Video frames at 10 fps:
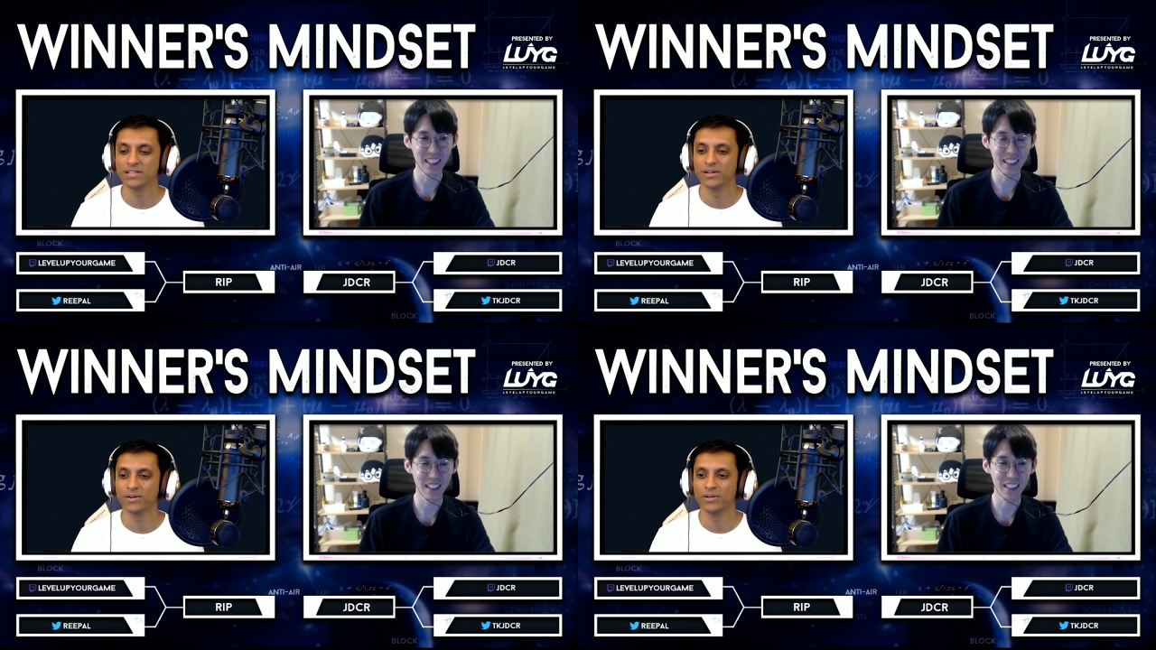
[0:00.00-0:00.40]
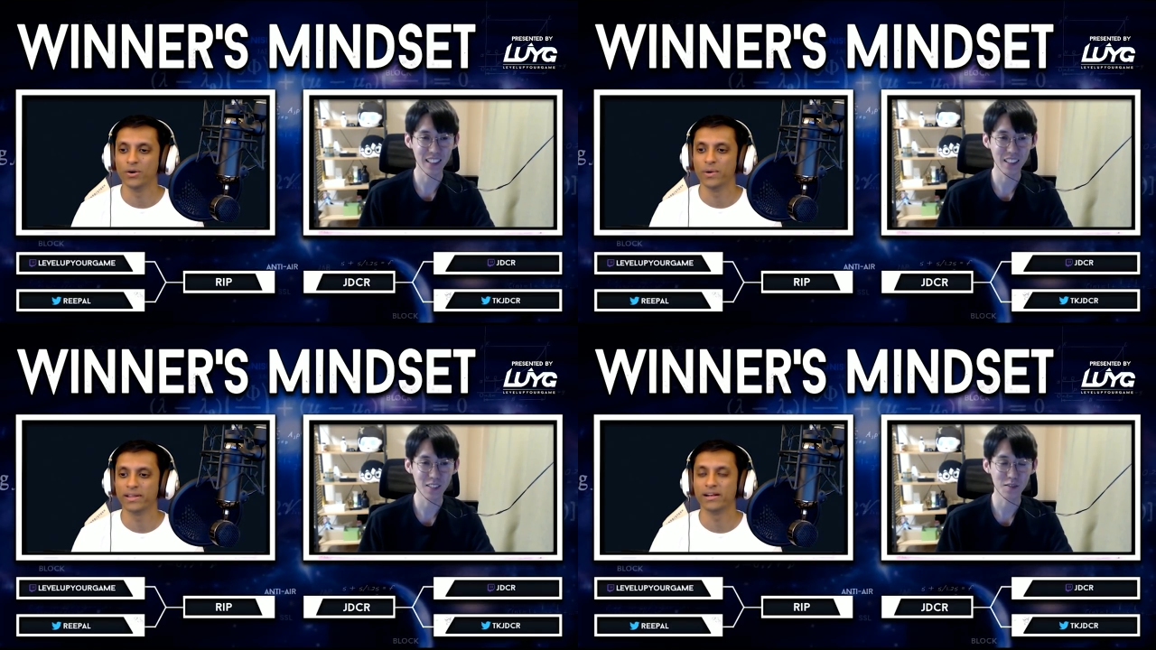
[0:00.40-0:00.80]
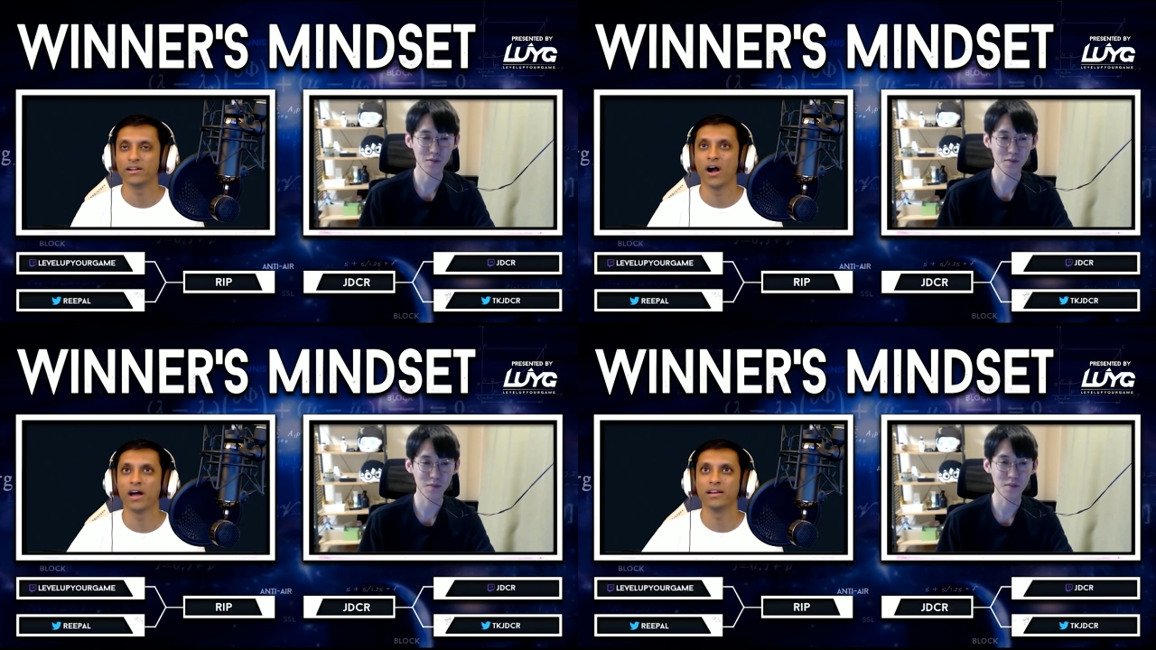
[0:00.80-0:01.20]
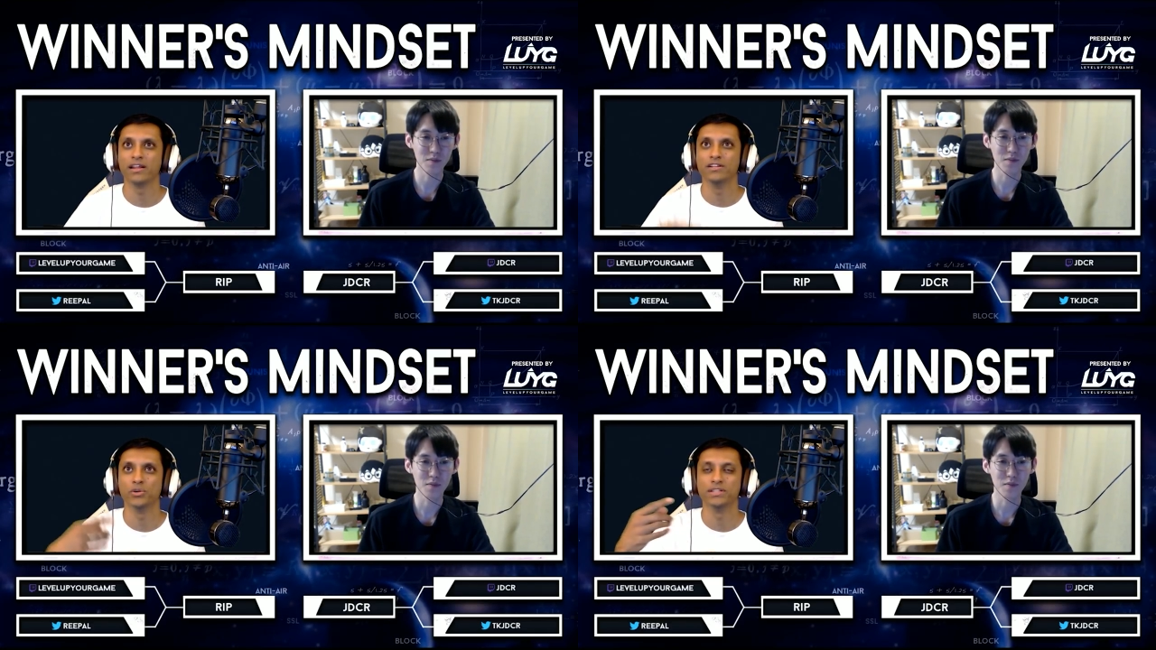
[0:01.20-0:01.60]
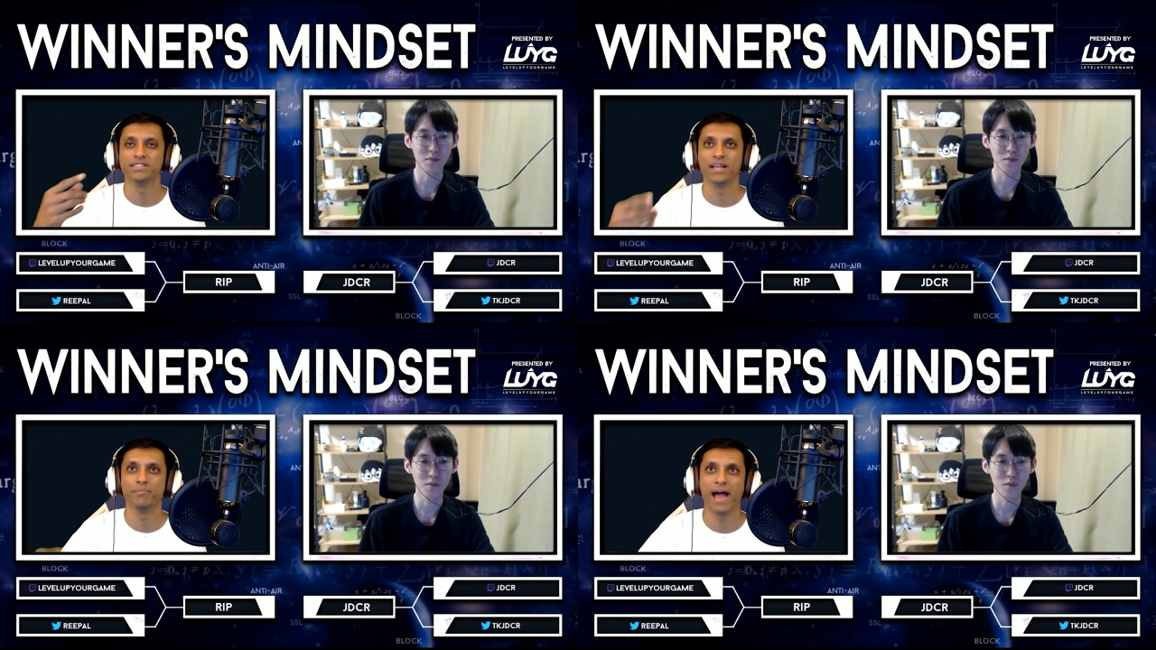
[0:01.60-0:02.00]
Speaker 1: you know you don't want to get caught in doing the
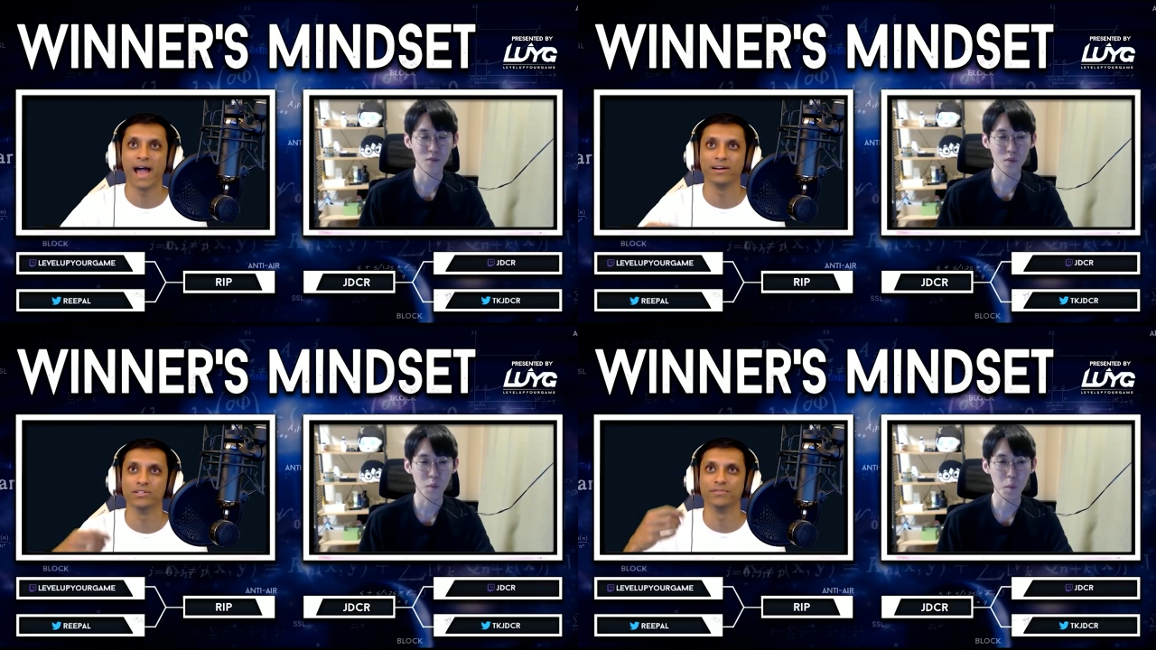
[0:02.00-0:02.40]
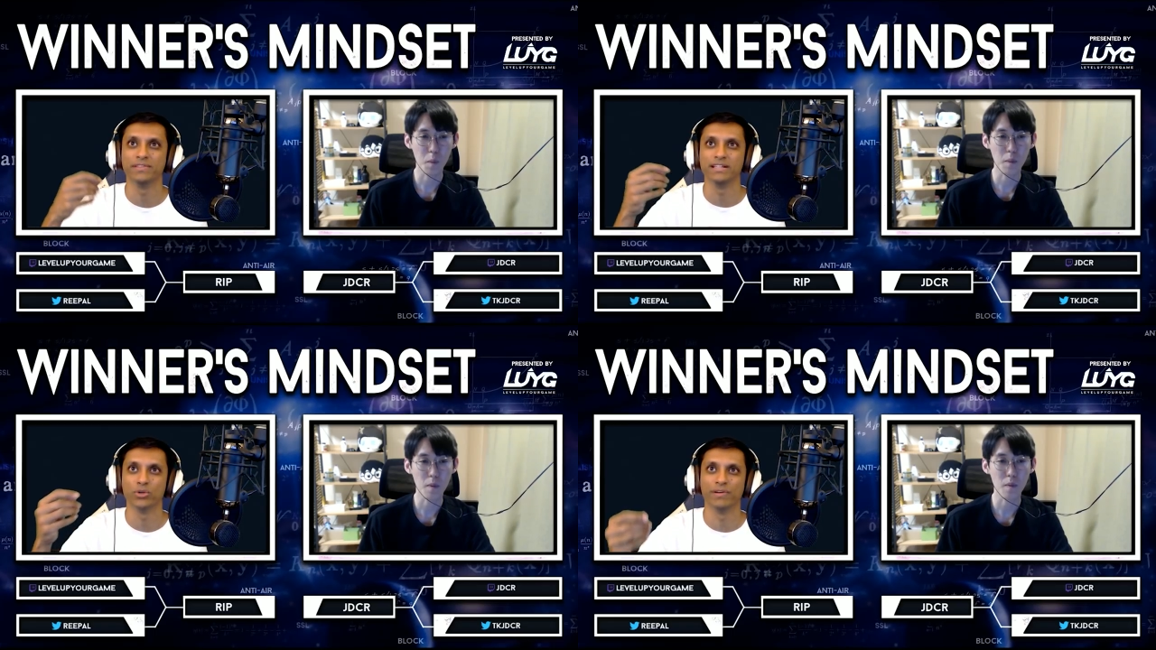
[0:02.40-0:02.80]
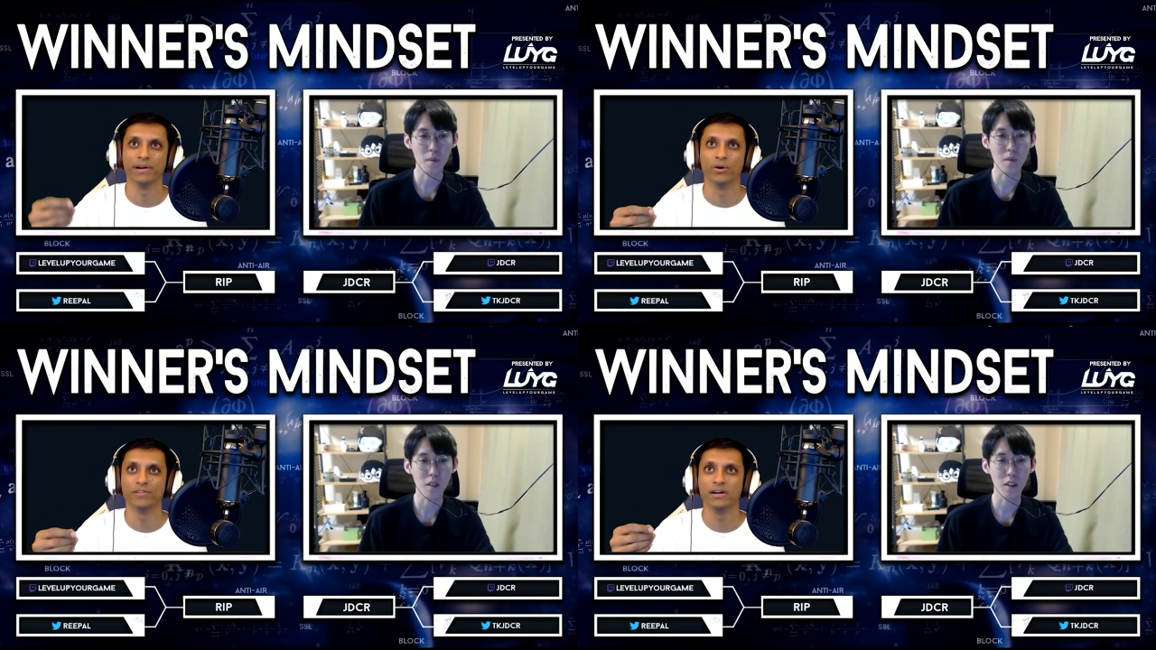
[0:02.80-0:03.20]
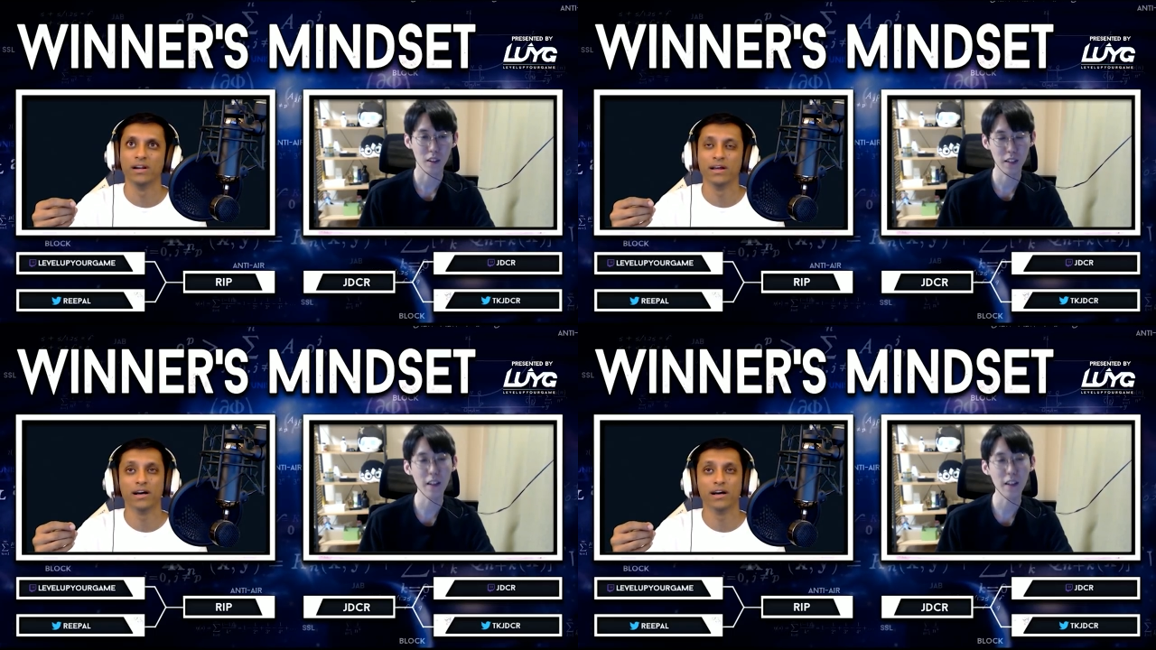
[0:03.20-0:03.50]
same patterns of things over and over, yeah.